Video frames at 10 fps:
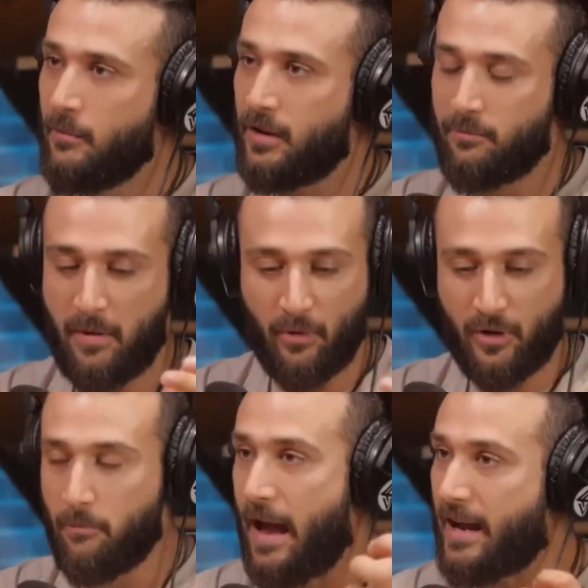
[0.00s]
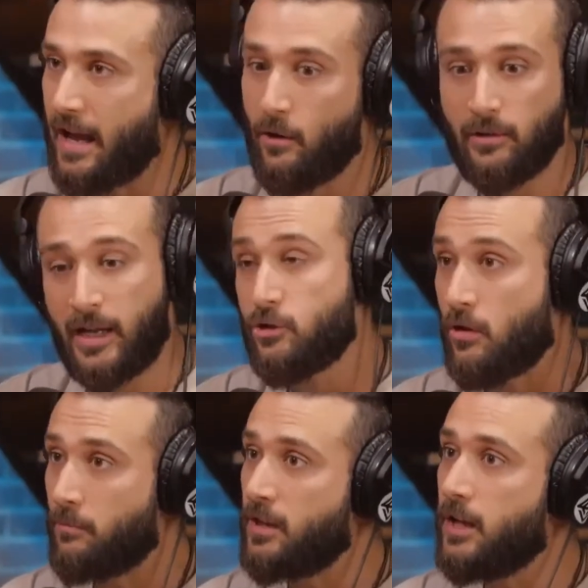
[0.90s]
but people can back out like
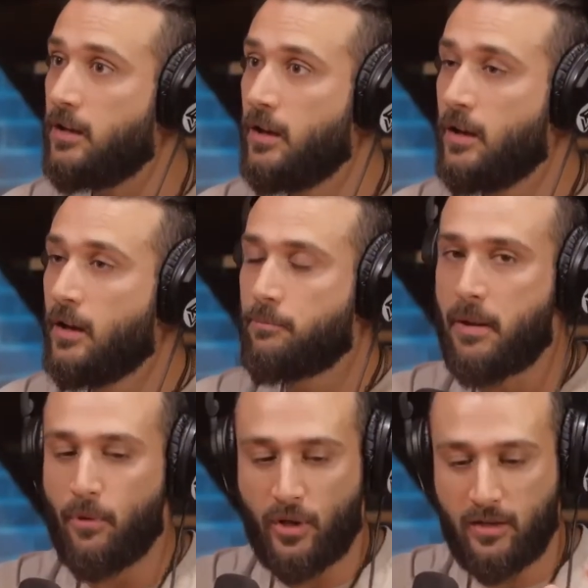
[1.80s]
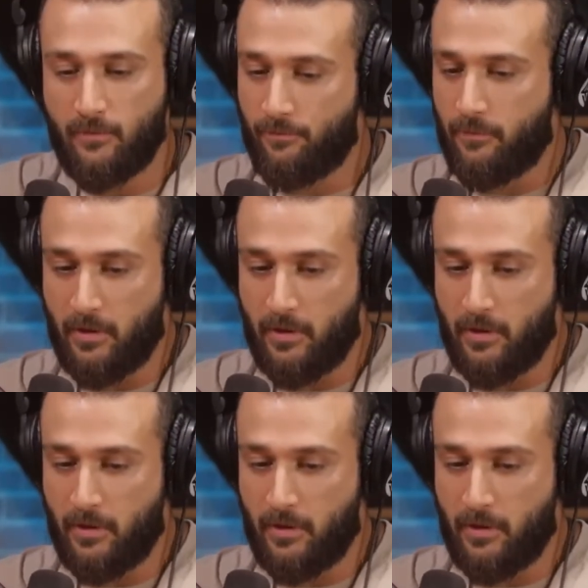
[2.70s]
Trump did. Mm-hmm.